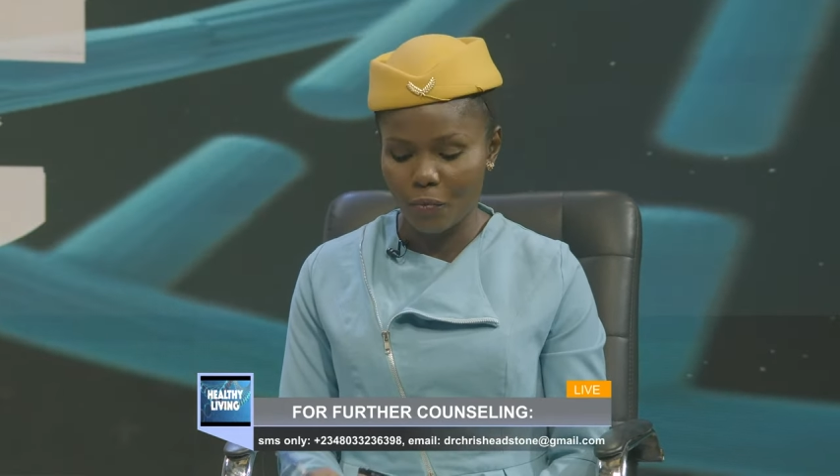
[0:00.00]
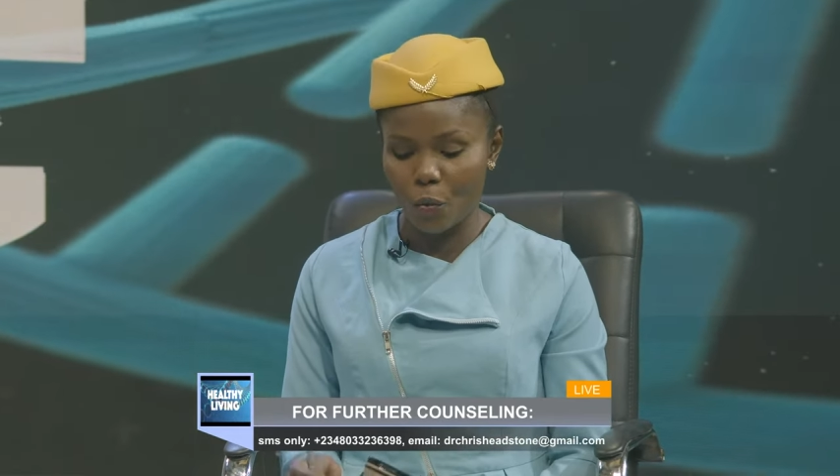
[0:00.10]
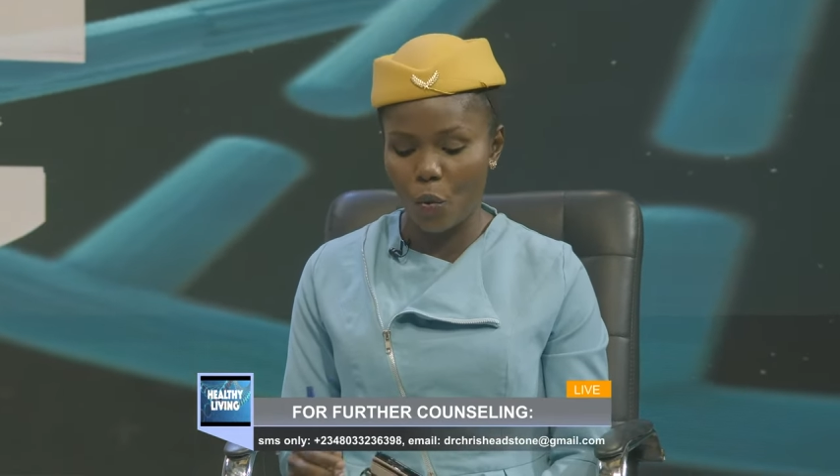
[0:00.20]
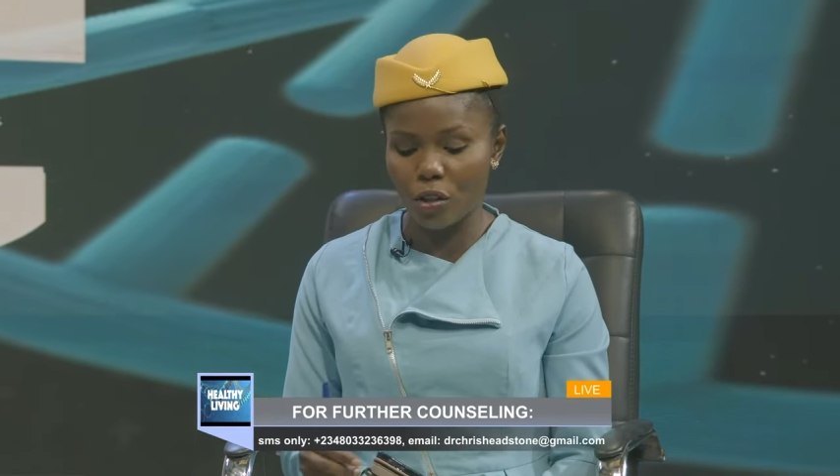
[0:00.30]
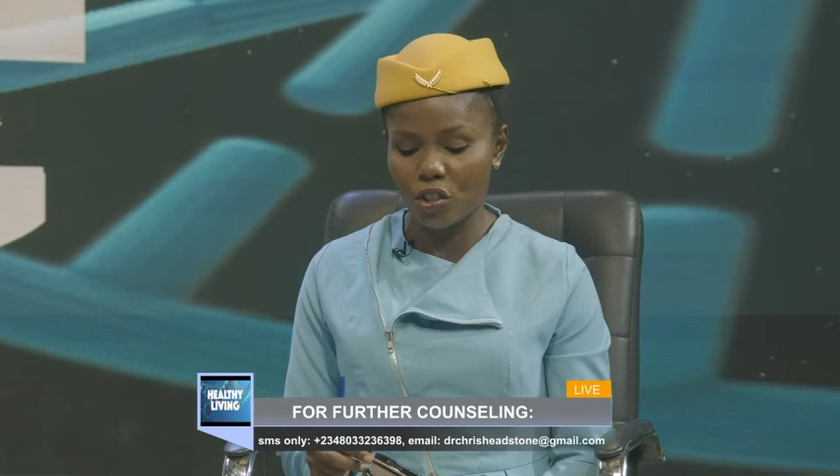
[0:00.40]

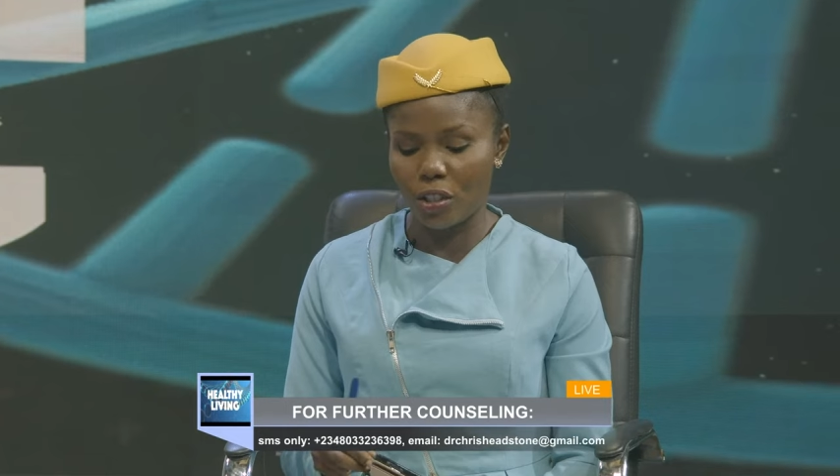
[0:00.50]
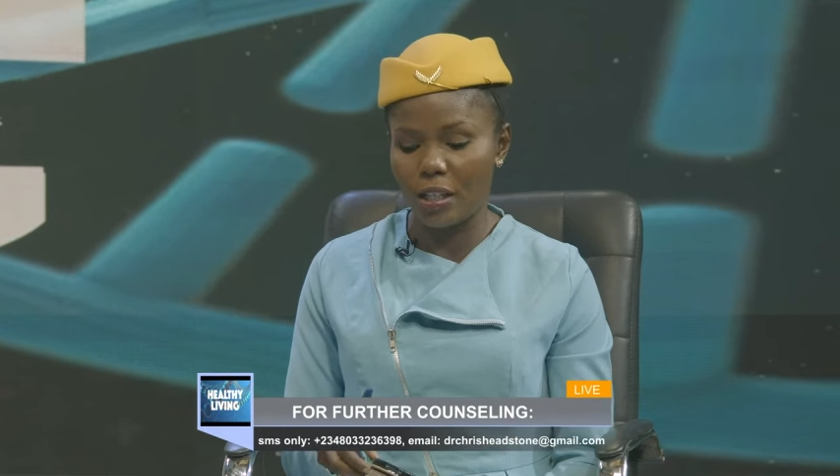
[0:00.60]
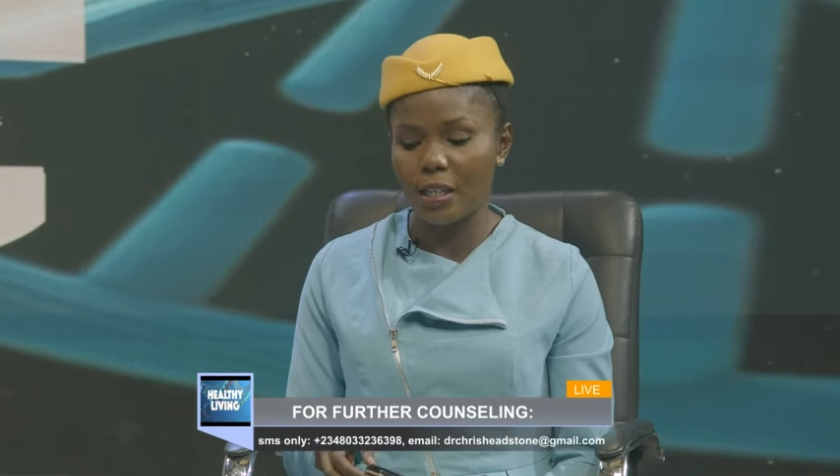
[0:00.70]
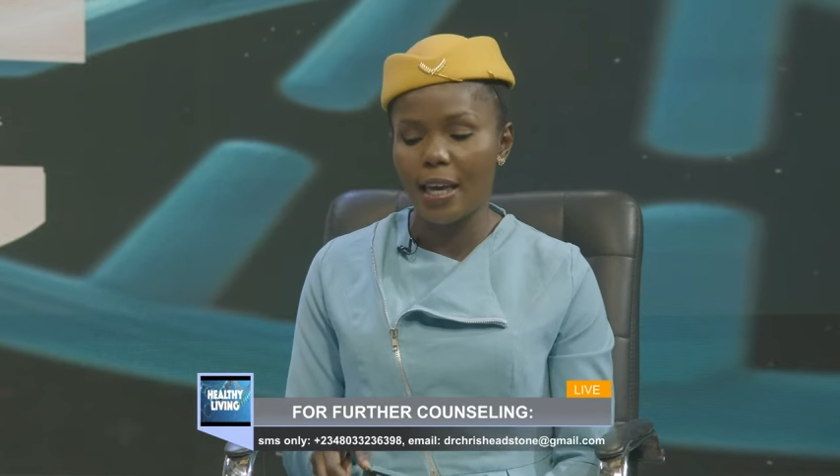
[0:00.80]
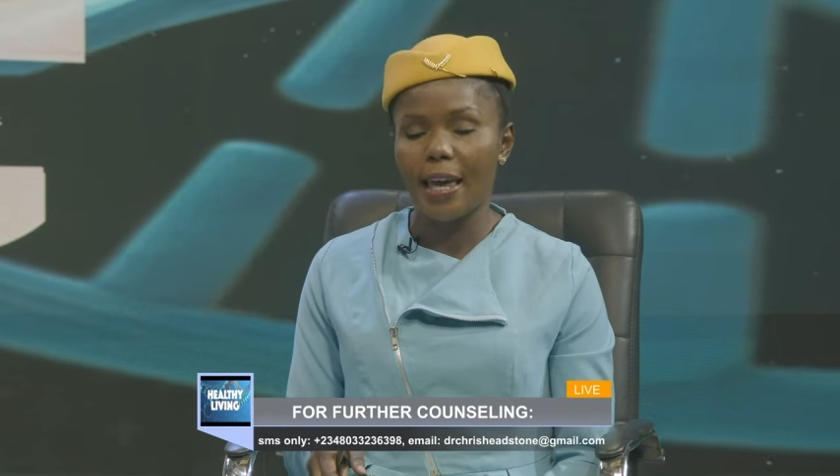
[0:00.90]

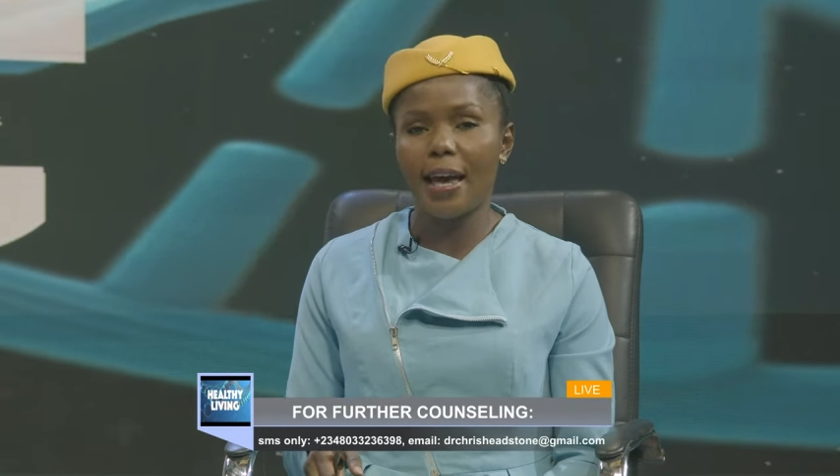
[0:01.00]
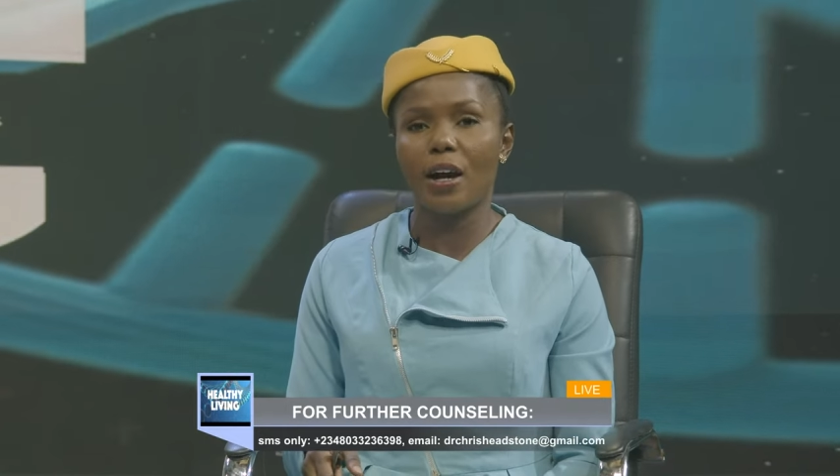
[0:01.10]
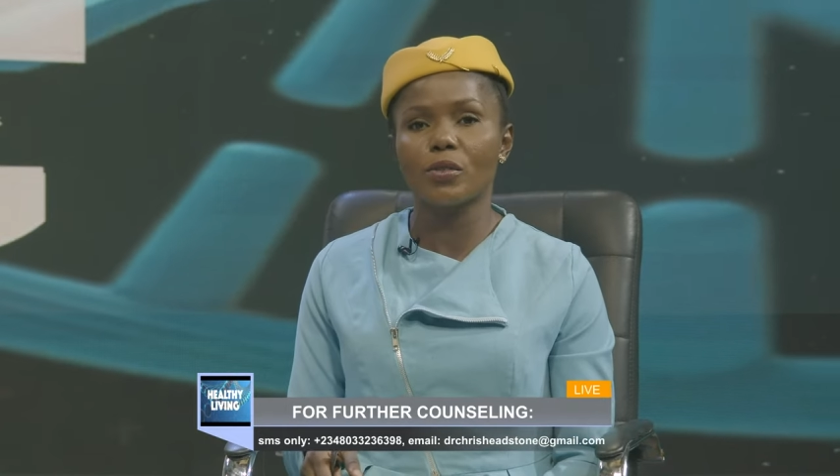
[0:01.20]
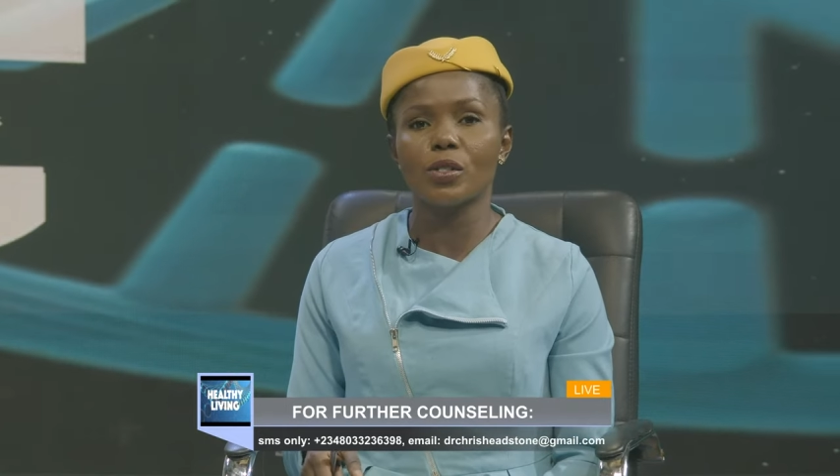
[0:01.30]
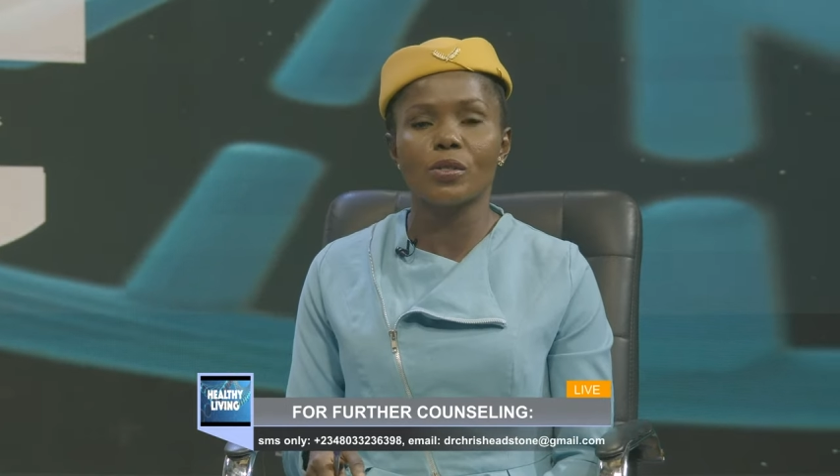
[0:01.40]
watching
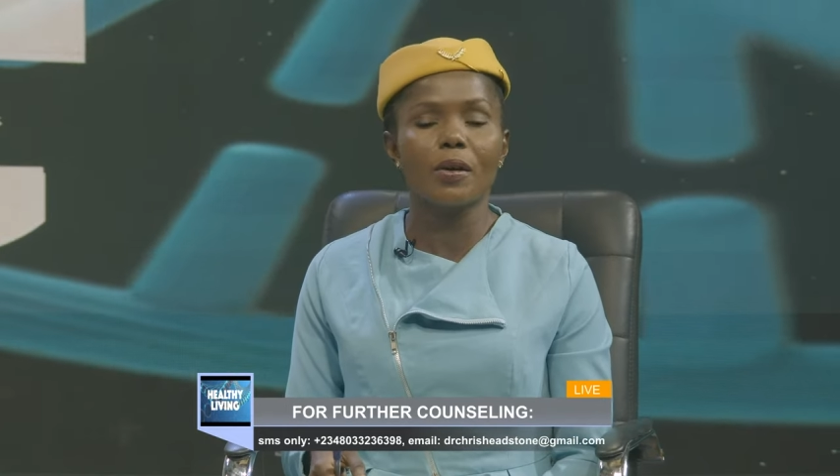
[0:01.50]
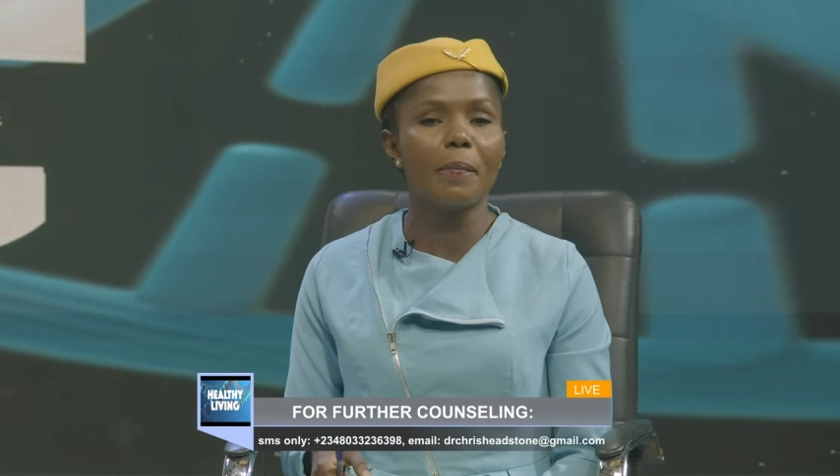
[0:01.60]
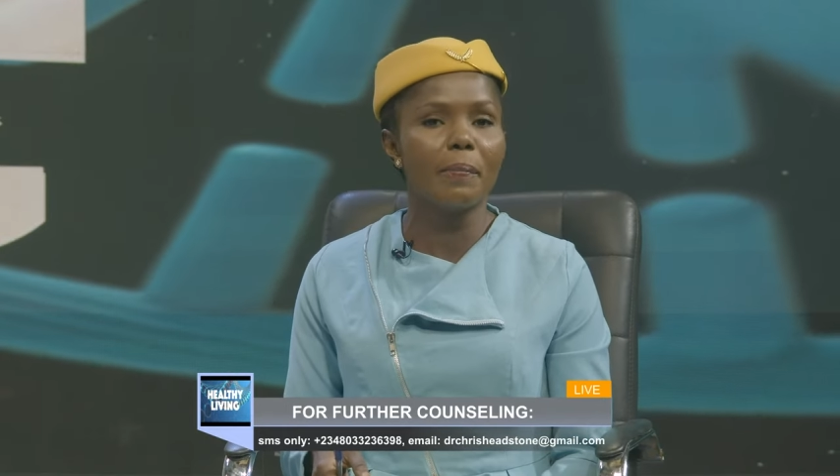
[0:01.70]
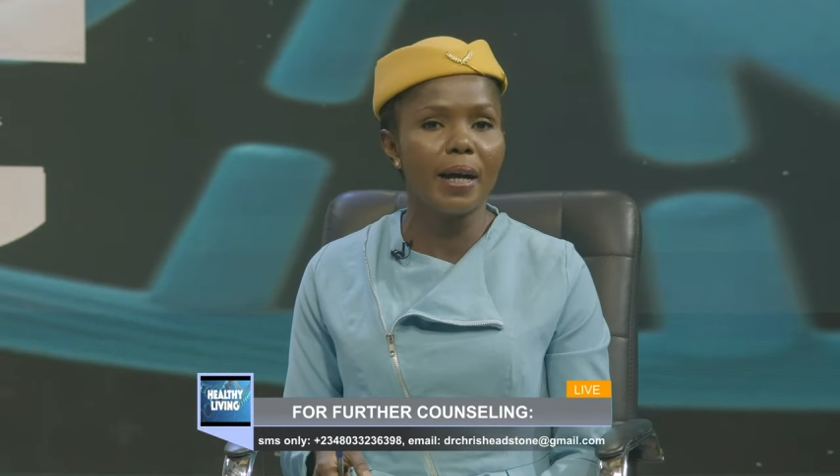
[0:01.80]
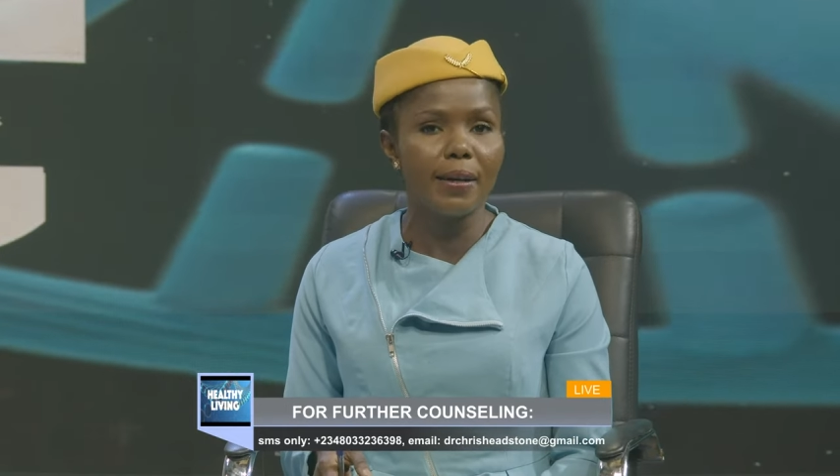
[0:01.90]
how to
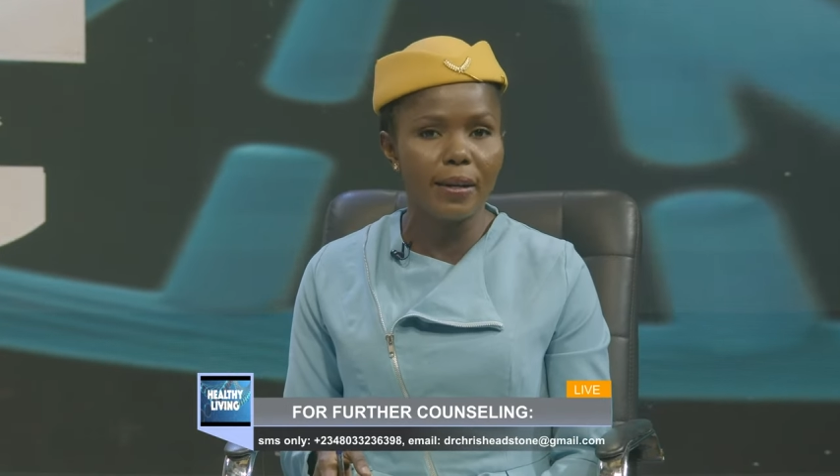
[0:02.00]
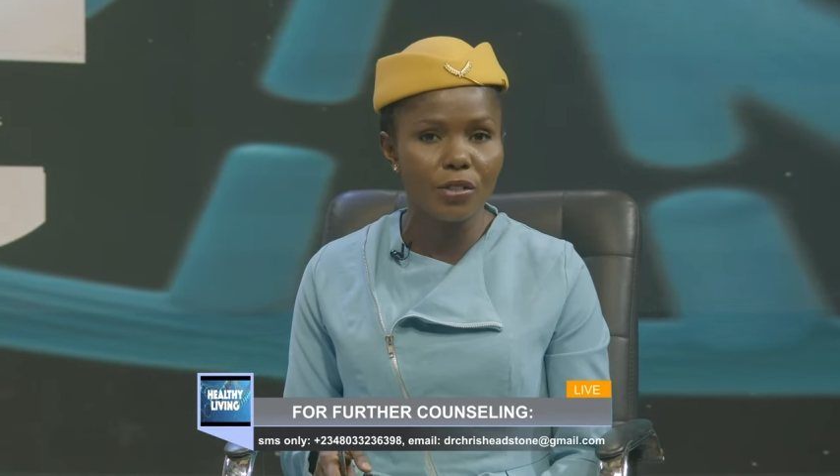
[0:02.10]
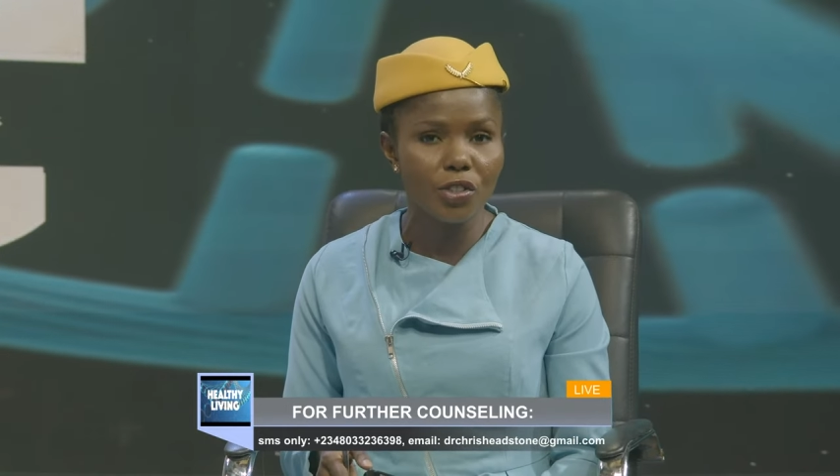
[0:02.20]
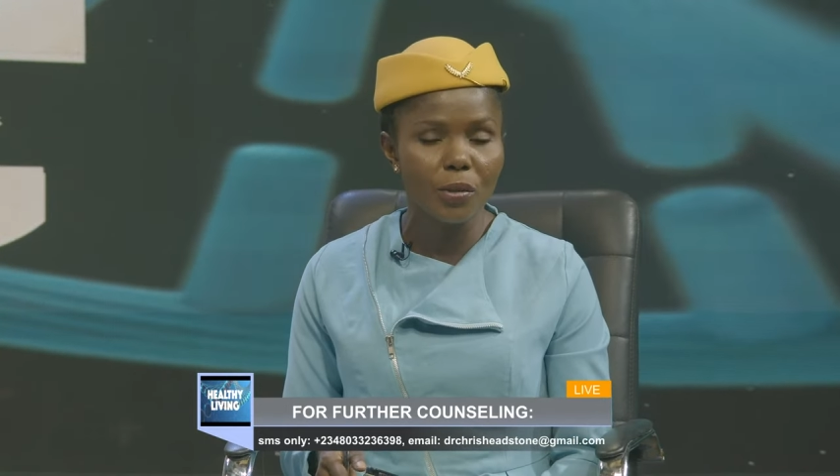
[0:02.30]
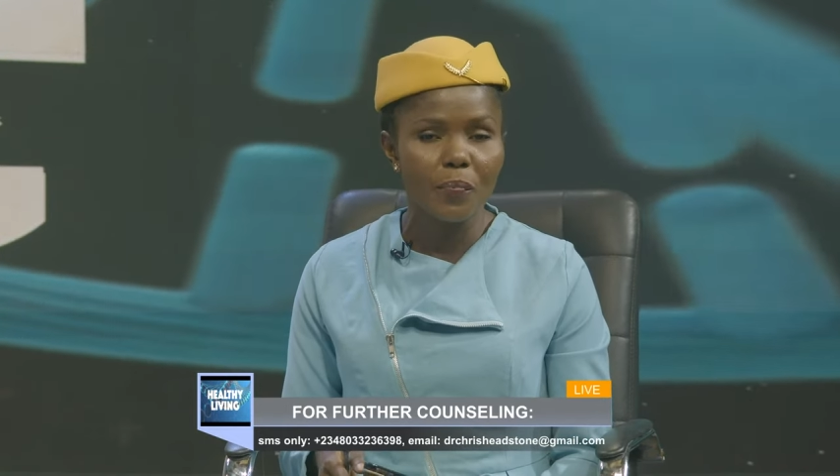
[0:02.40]

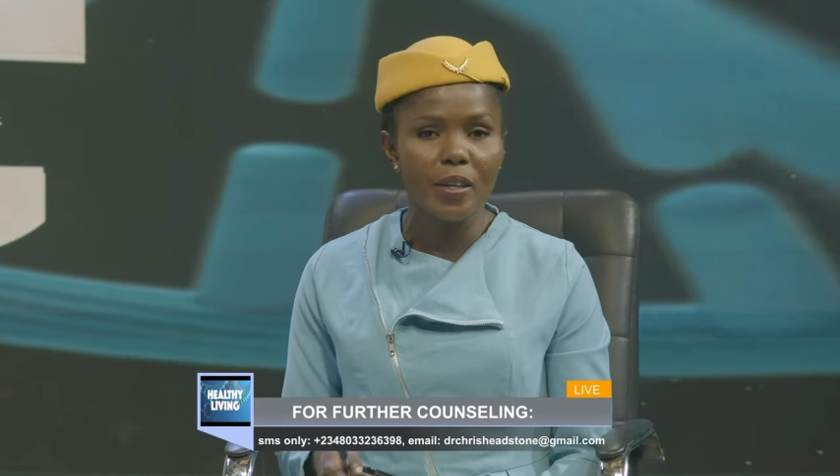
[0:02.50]
manage,